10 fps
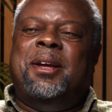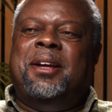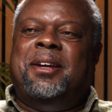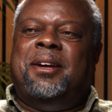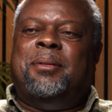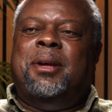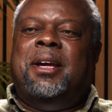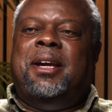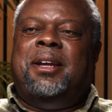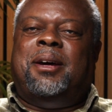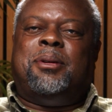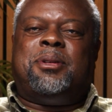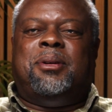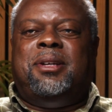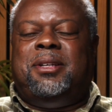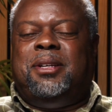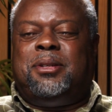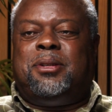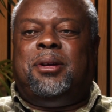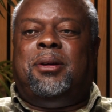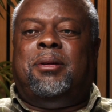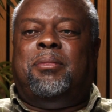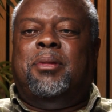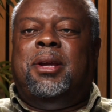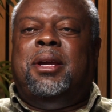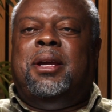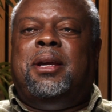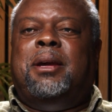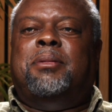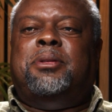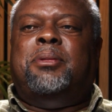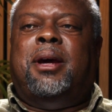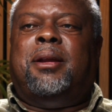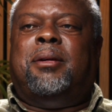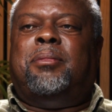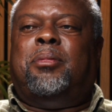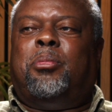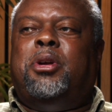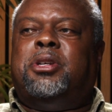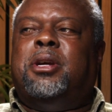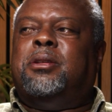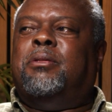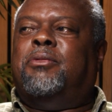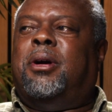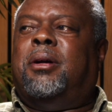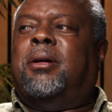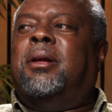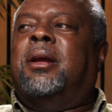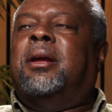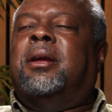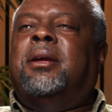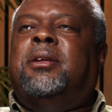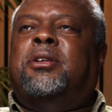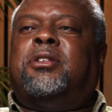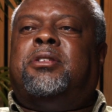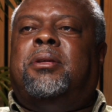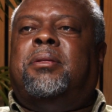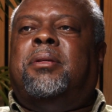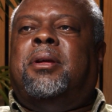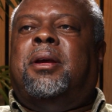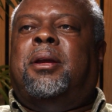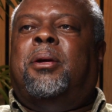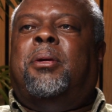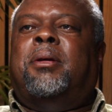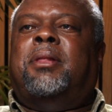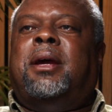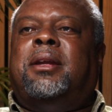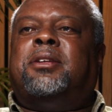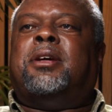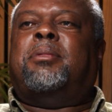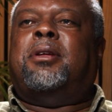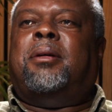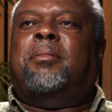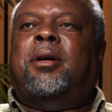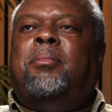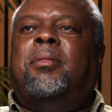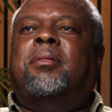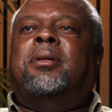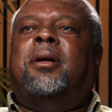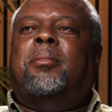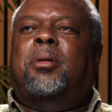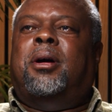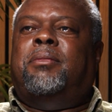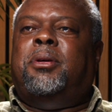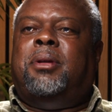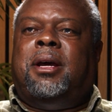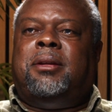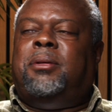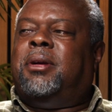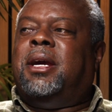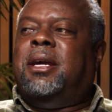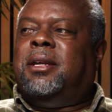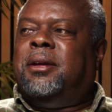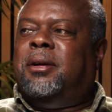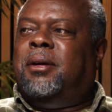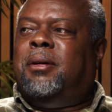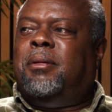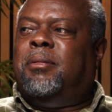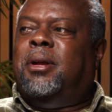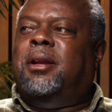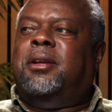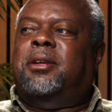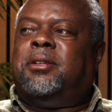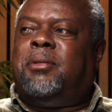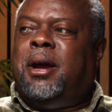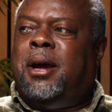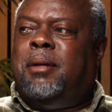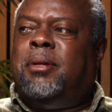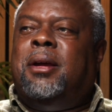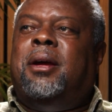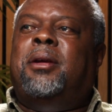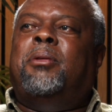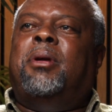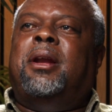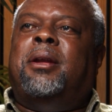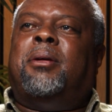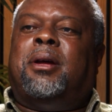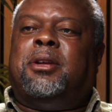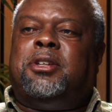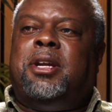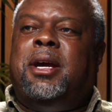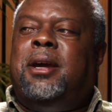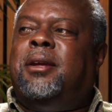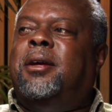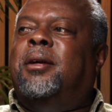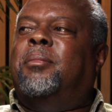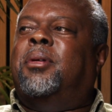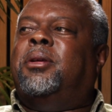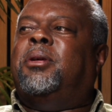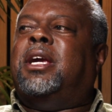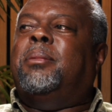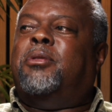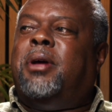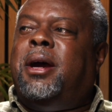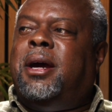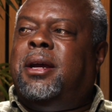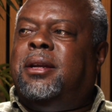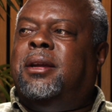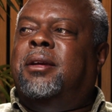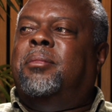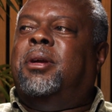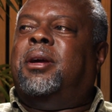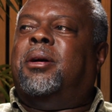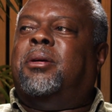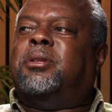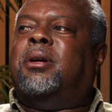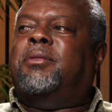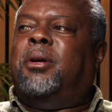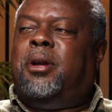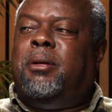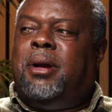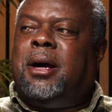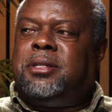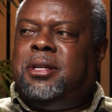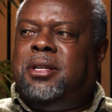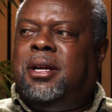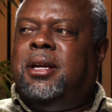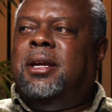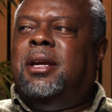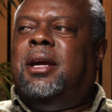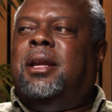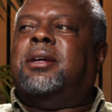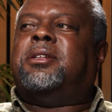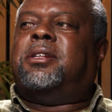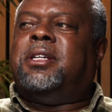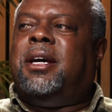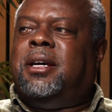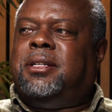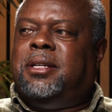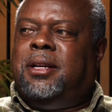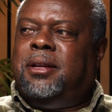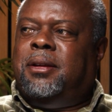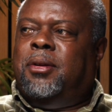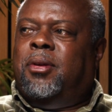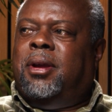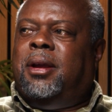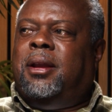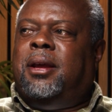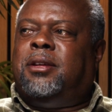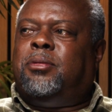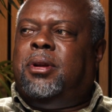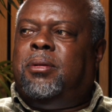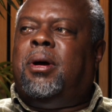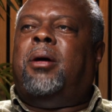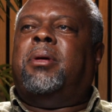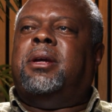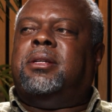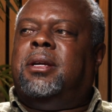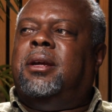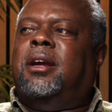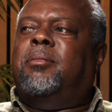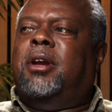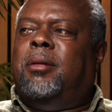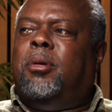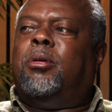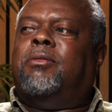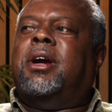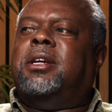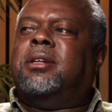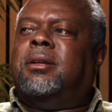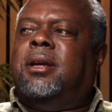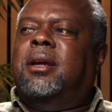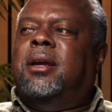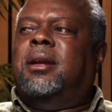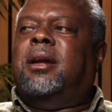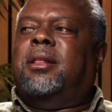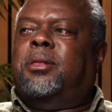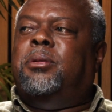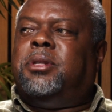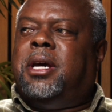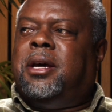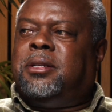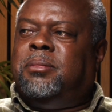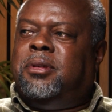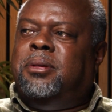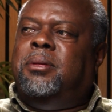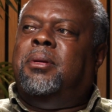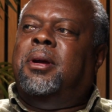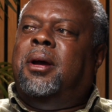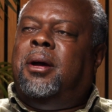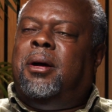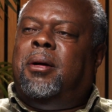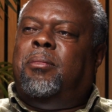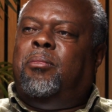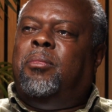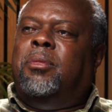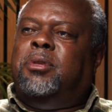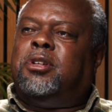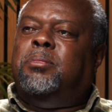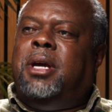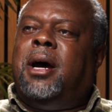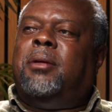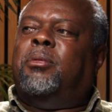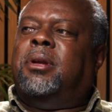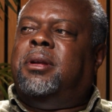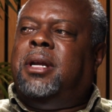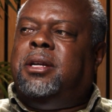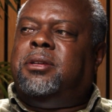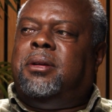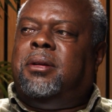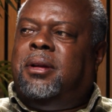Yeah. And also, it just gives you that appreciation for just knowing that there's something above you that you can't really describe. You really don't understand, but you keep trying because of your curiosity. And that's the science in it. And that's what will always give me that motivation, that enthusiasm to just be out with nature